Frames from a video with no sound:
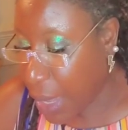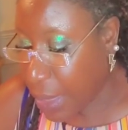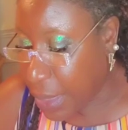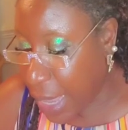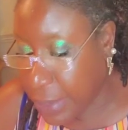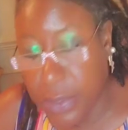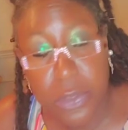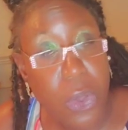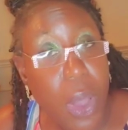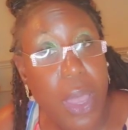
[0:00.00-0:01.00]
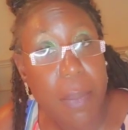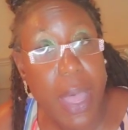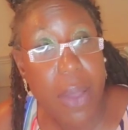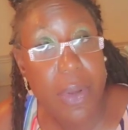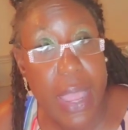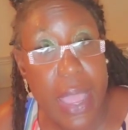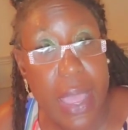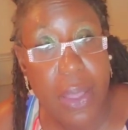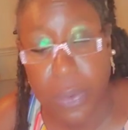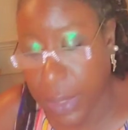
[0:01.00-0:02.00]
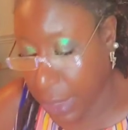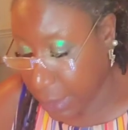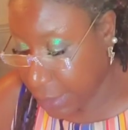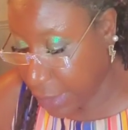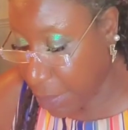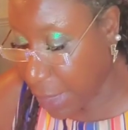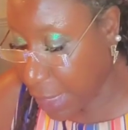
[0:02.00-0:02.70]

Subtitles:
Let's talk about now some